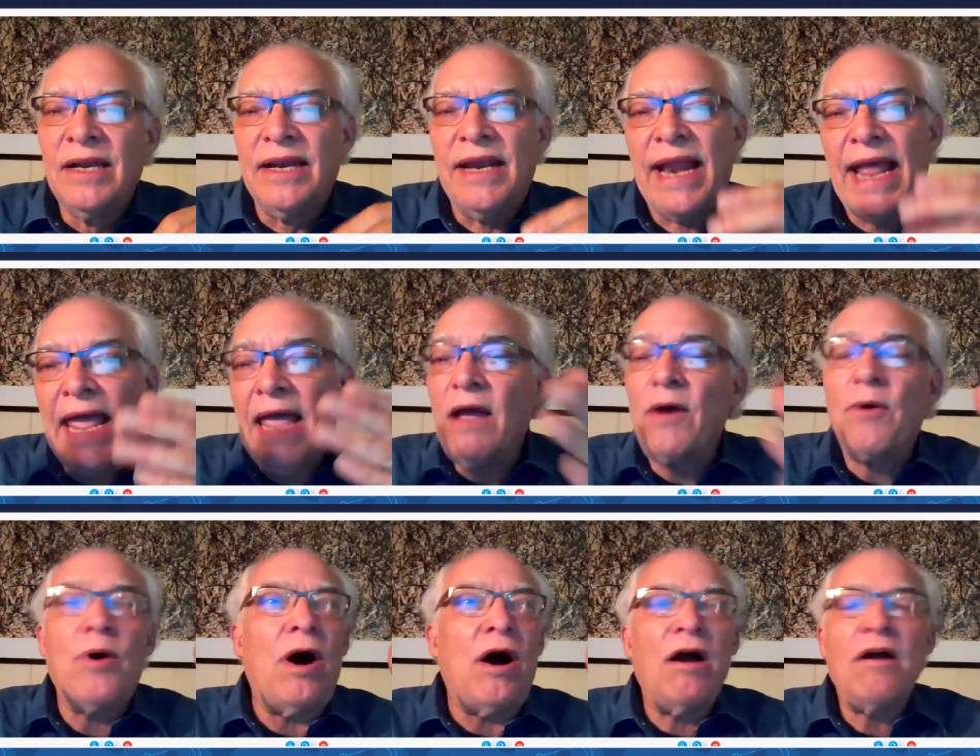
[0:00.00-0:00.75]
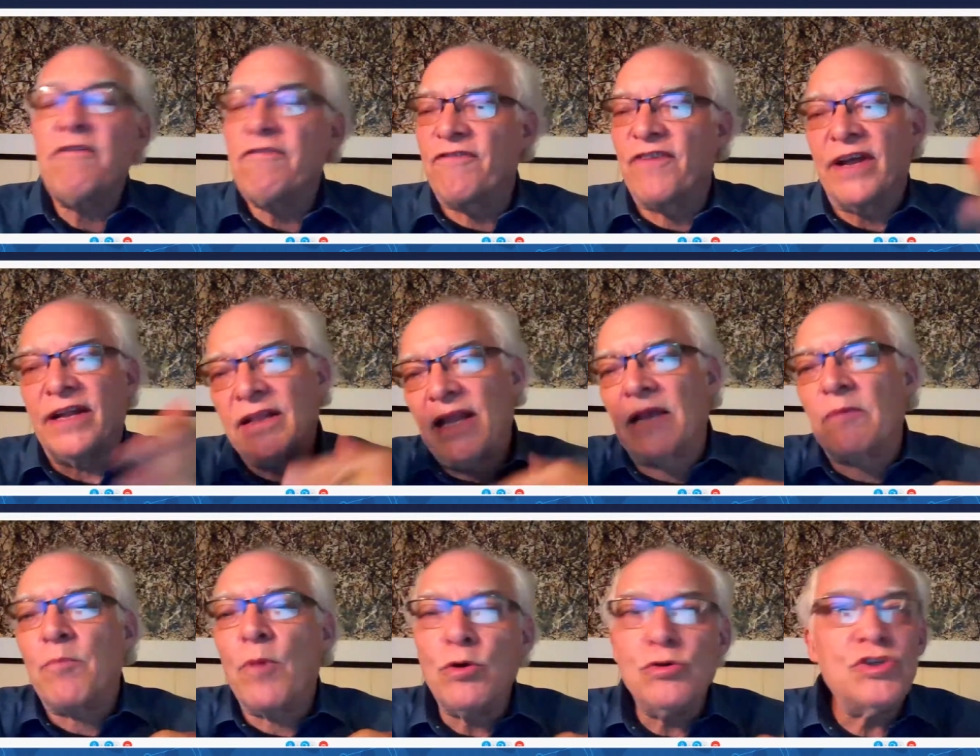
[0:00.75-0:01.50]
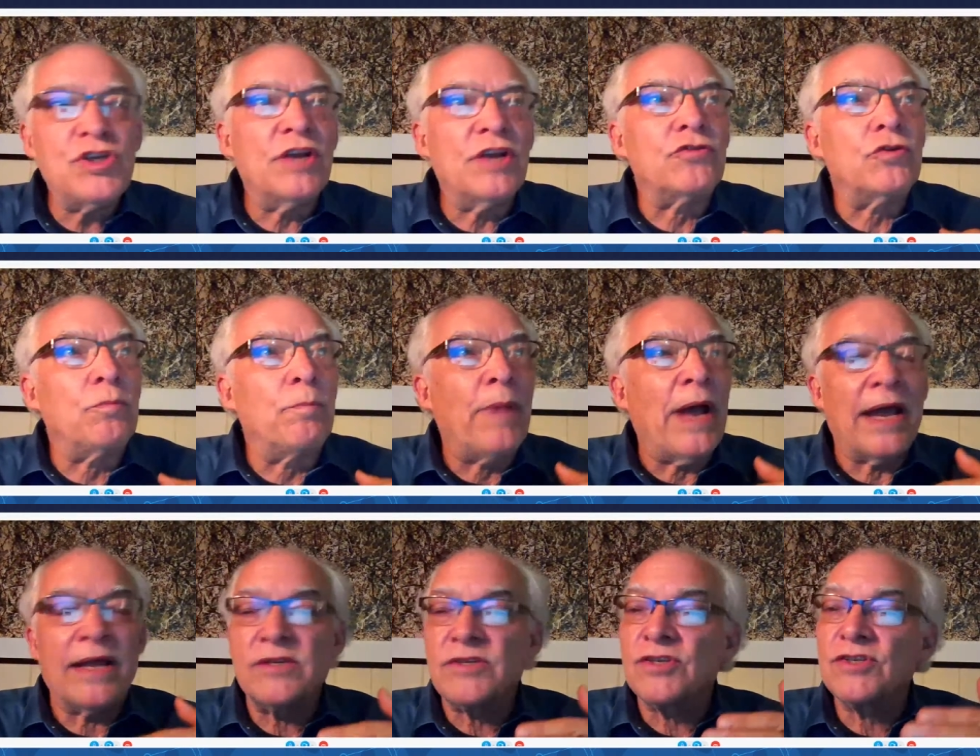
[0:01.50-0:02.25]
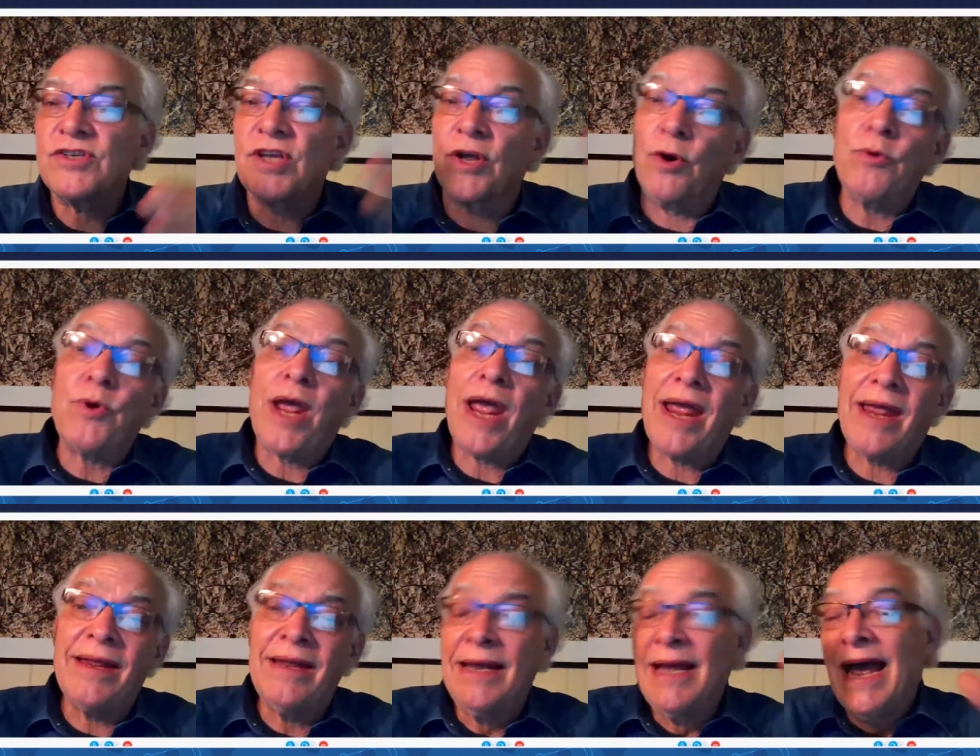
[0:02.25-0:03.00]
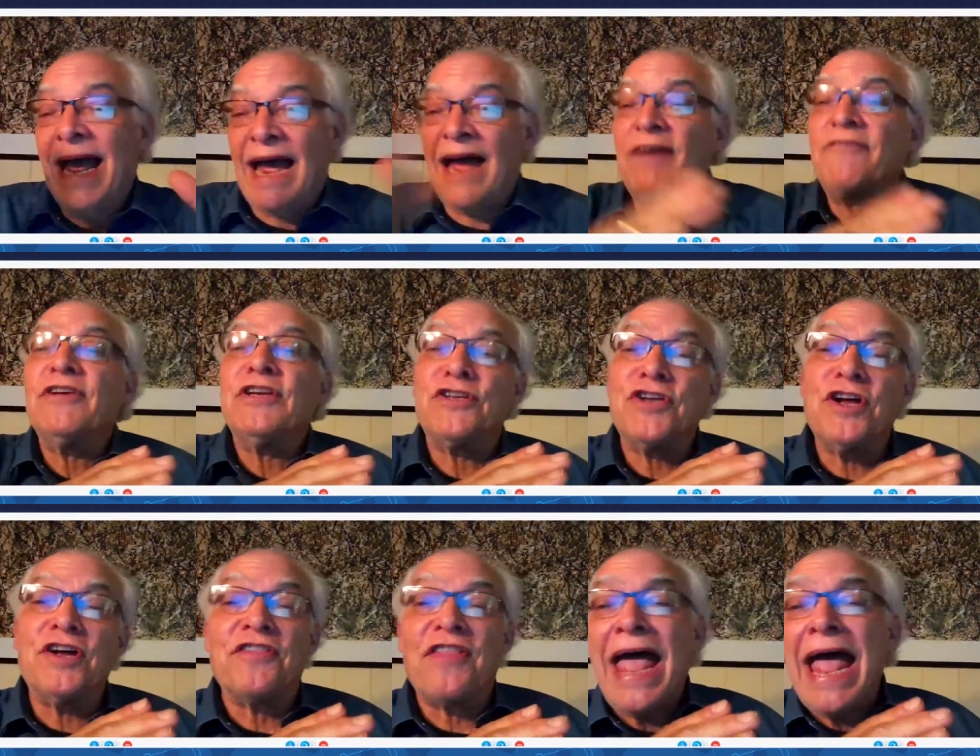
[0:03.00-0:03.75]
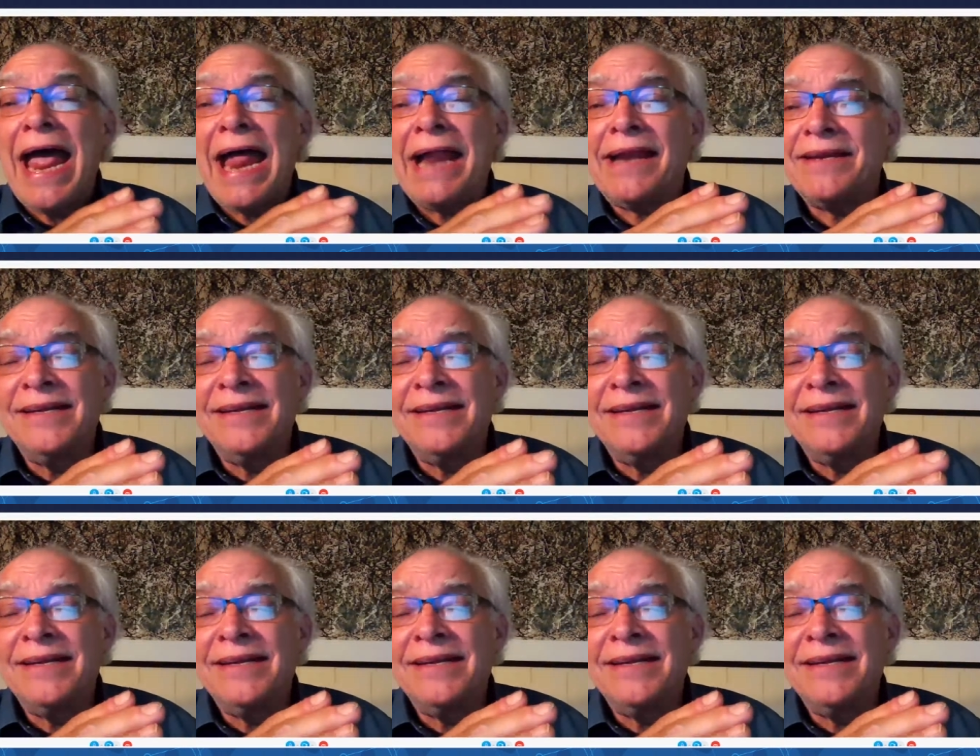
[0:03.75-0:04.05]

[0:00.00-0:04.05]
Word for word: Now, our Fed, like most central banks, has said, okay, having done that,